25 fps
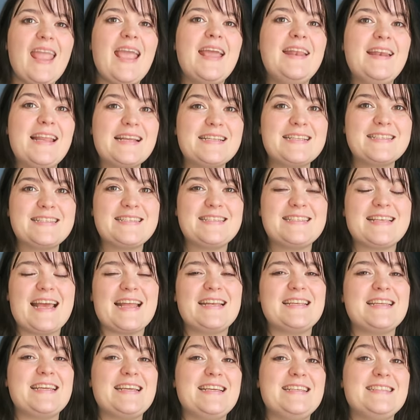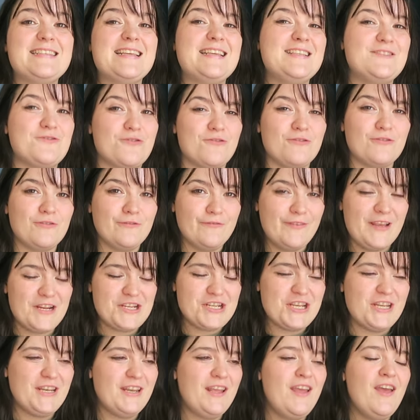And Let Us Descend is historical
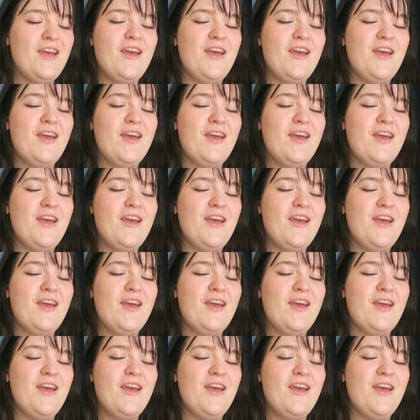fiction.